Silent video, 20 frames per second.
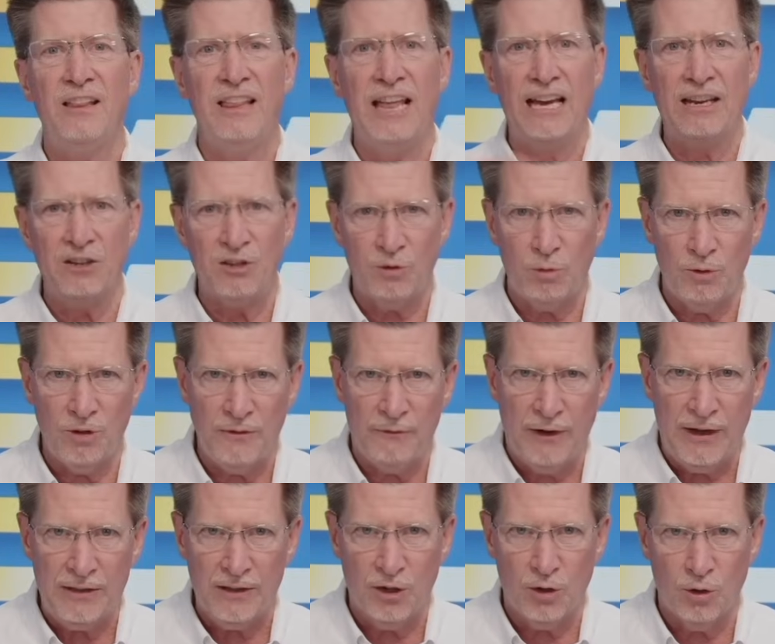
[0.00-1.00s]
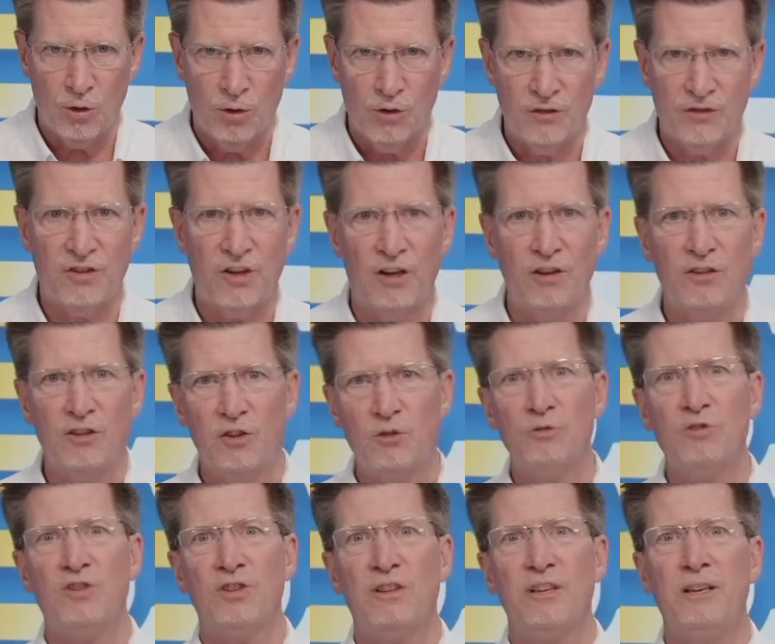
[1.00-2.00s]
that is where you find the girls,
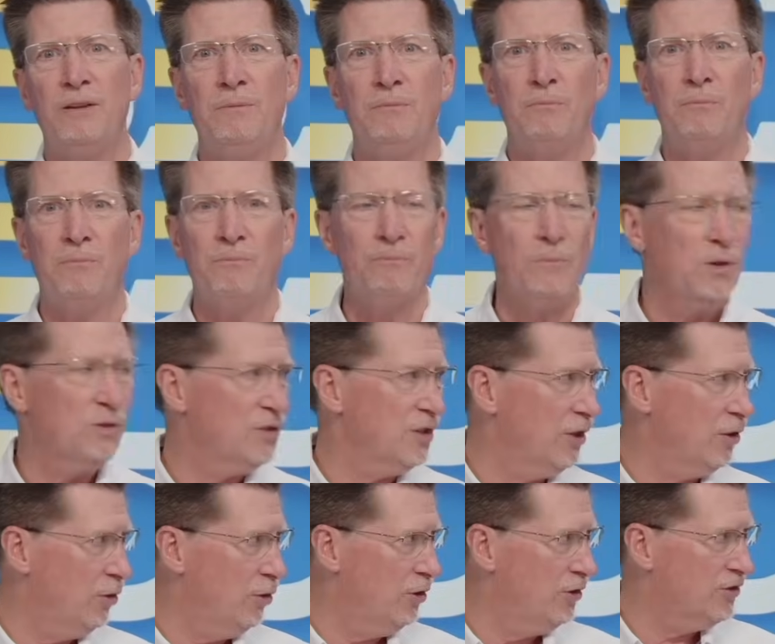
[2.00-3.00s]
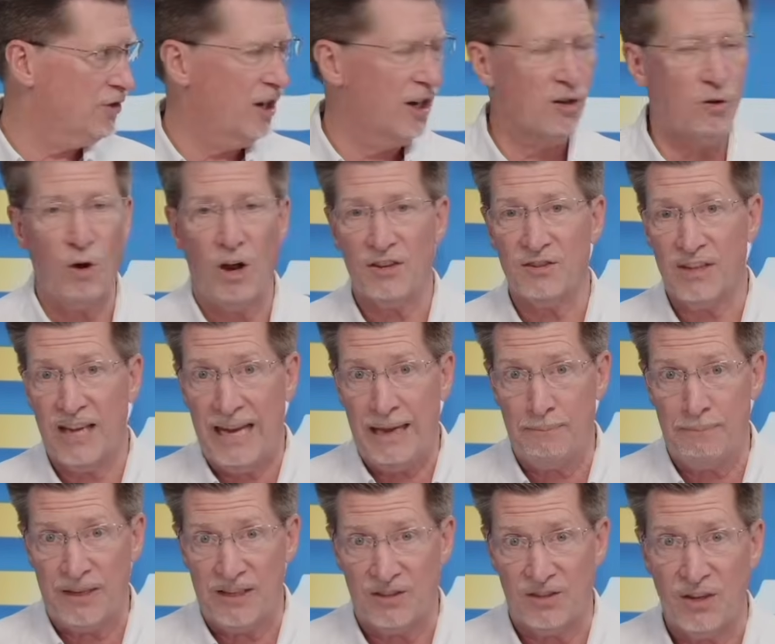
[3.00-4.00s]
usually mostly girls, across
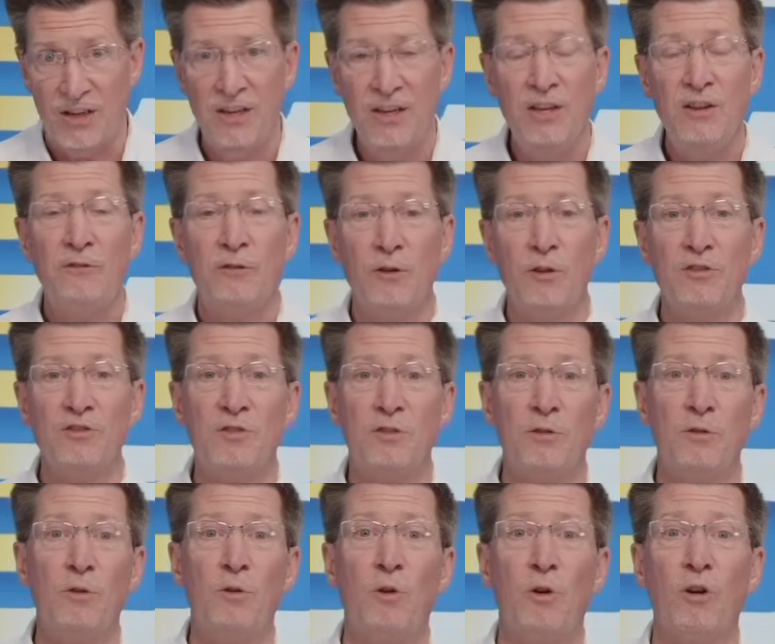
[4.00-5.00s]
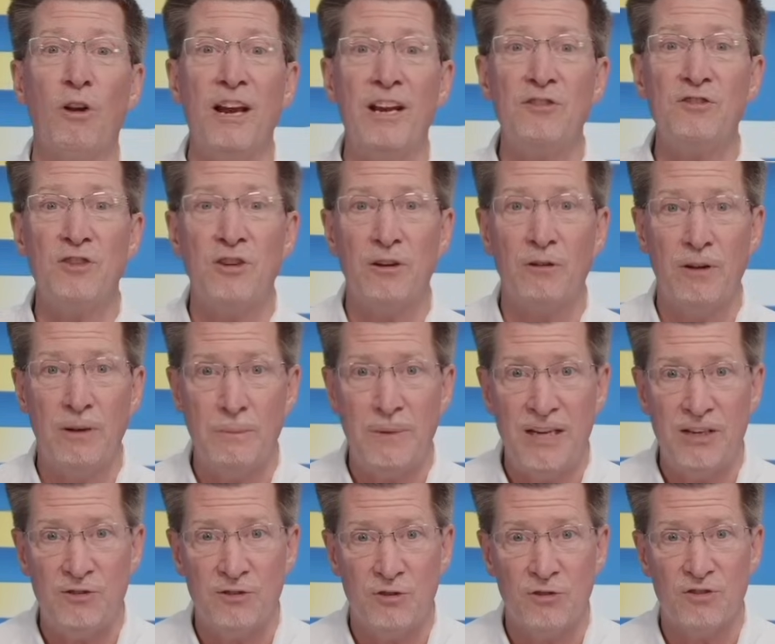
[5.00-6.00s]
campus. For those of you who are engineering
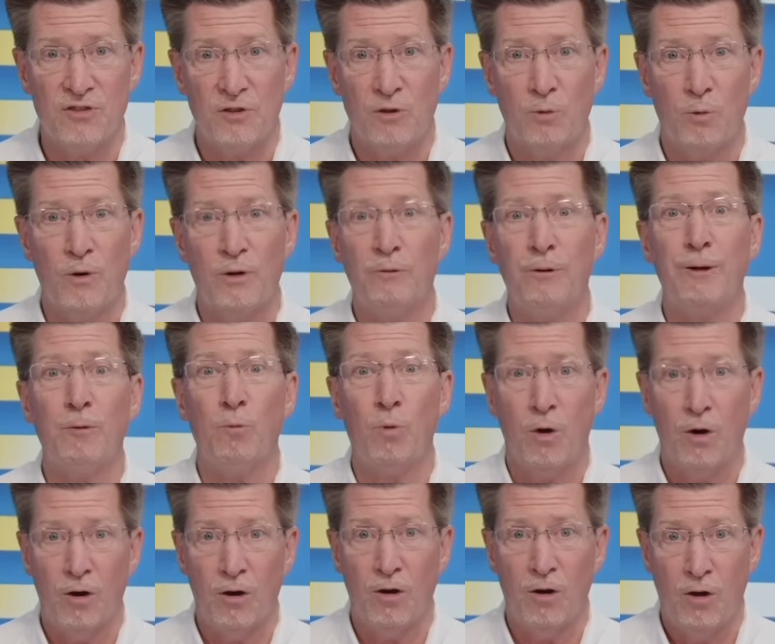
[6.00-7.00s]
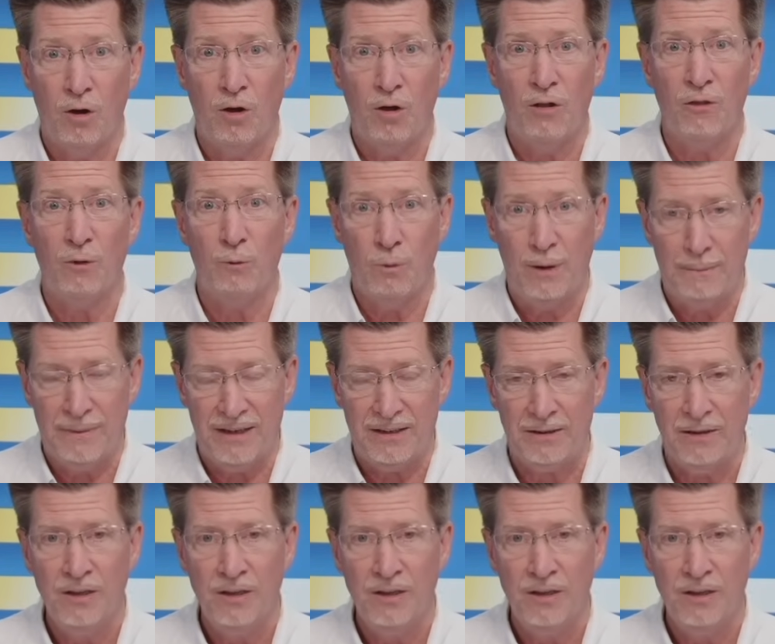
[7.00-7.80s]
majors and are wondering where are all the women,